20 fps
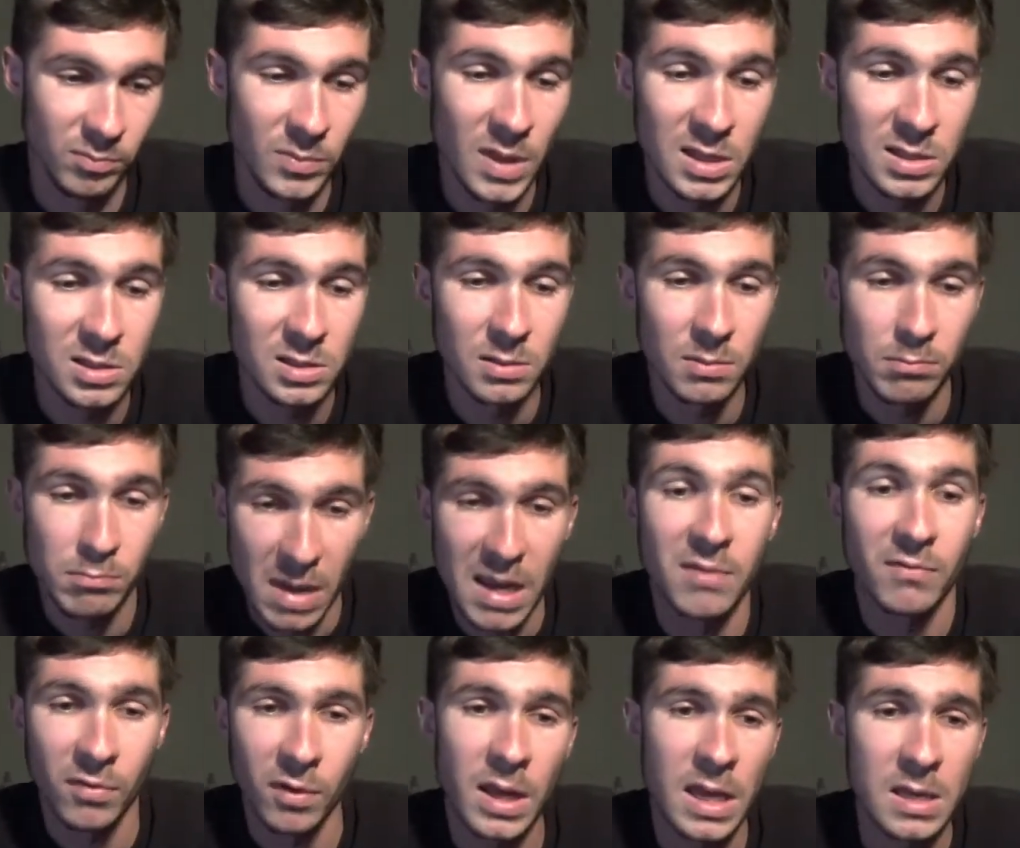that's
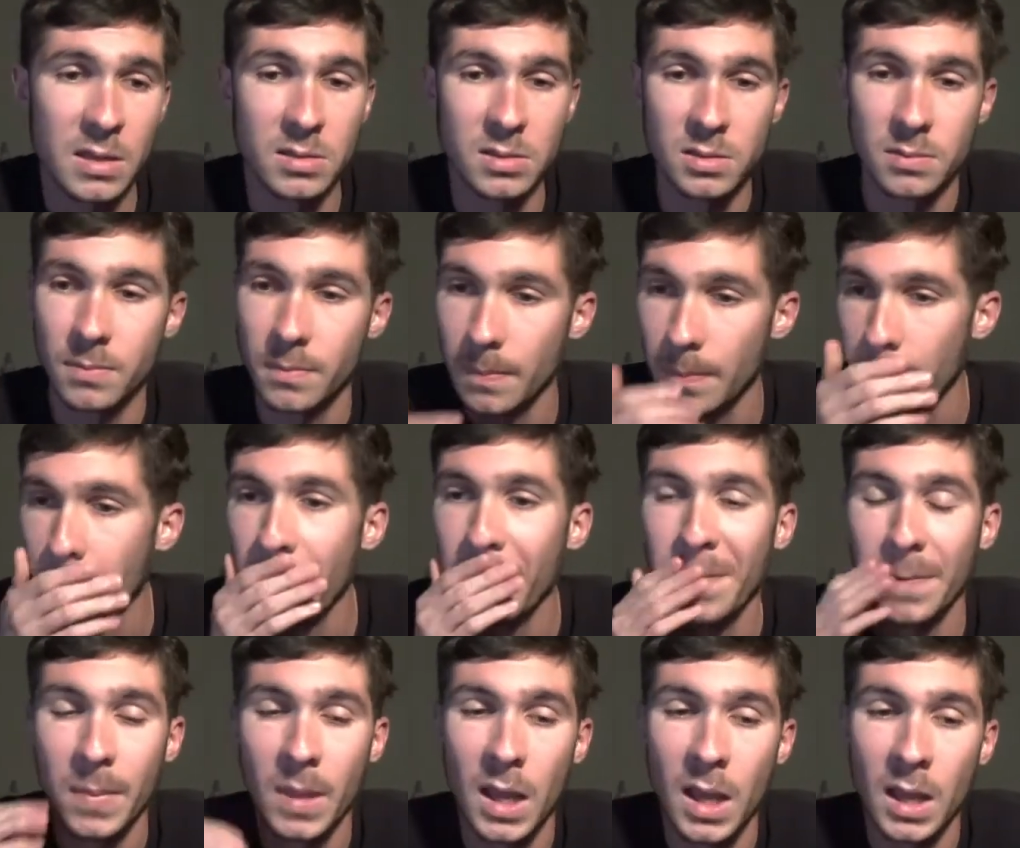made for kids.
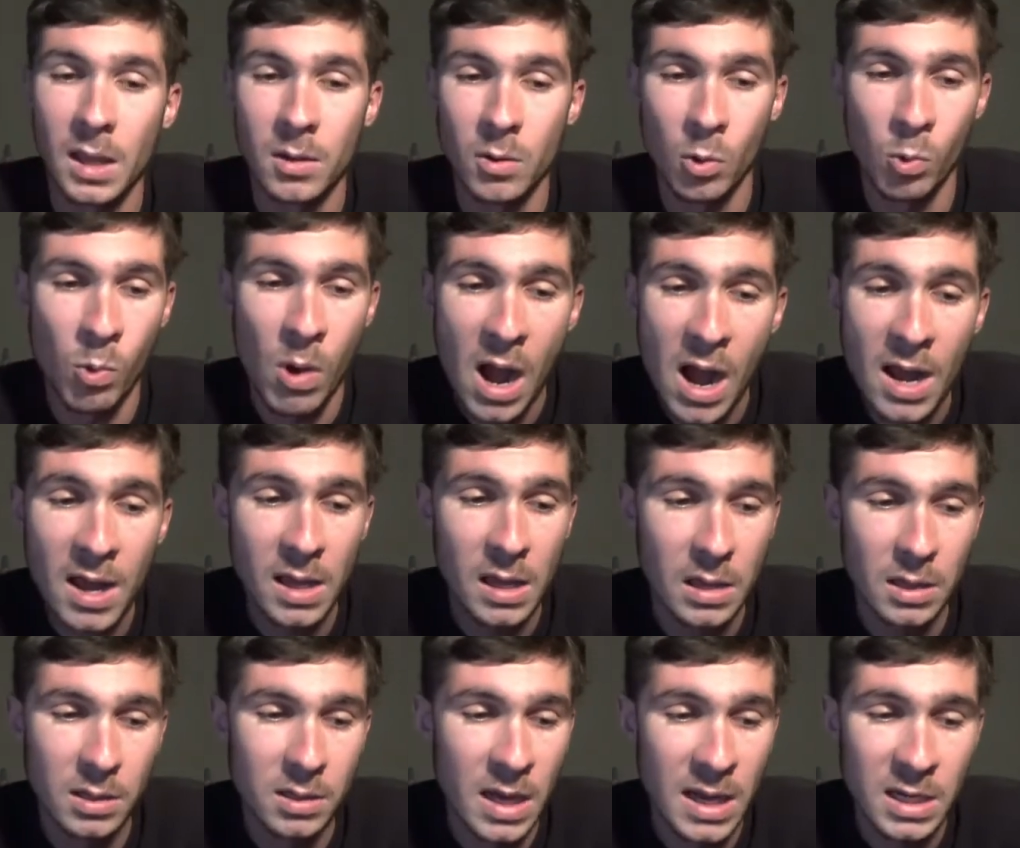And
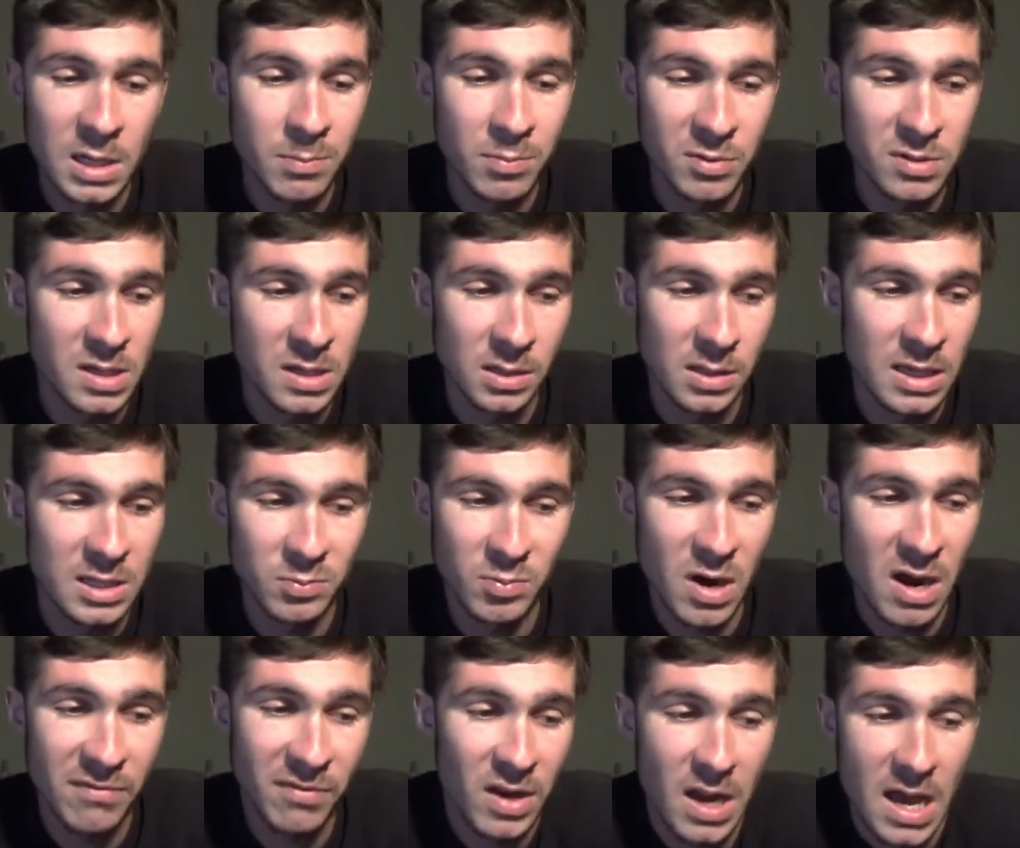why ninety percent less
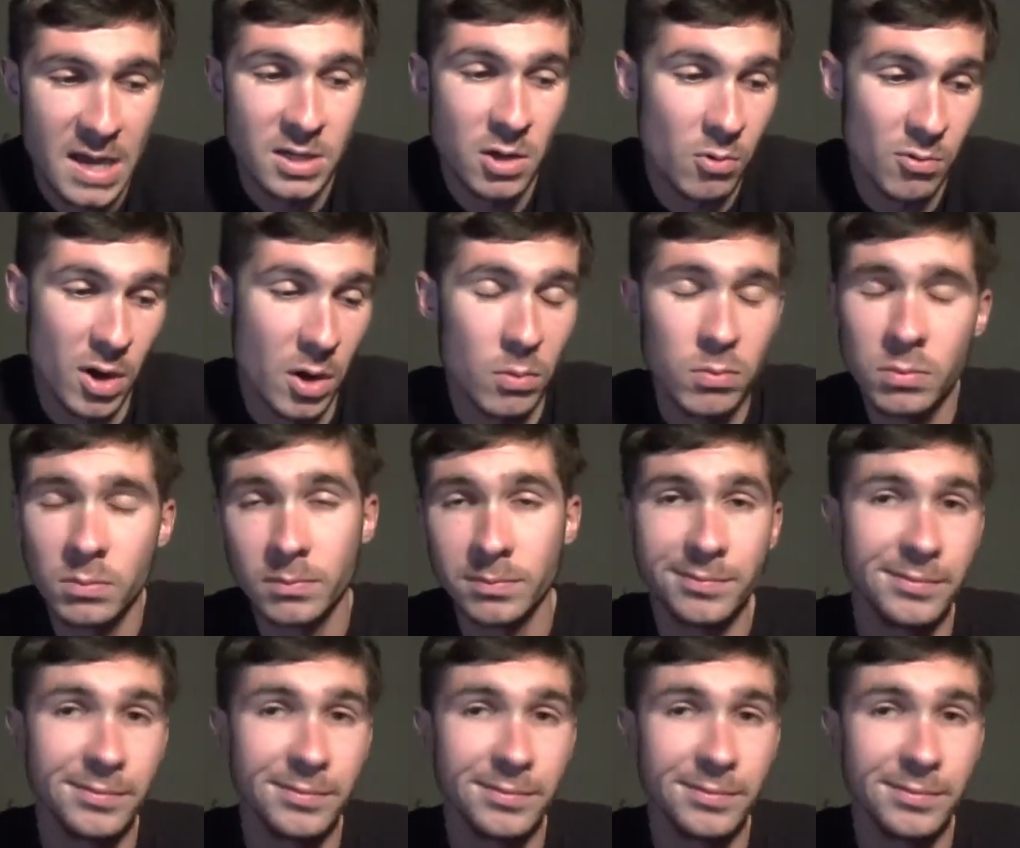profit? I don't know.